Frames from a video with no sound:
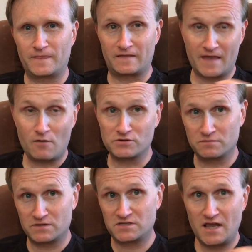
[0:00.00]
Like that was
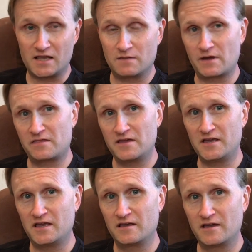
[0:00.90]
a mistake in my
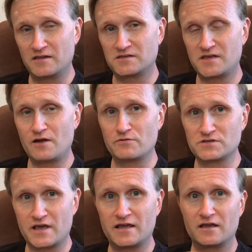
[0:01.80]
thinking. Instead, it
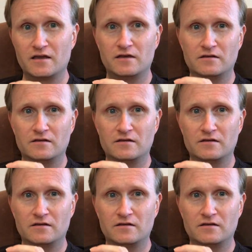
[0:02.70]
was like,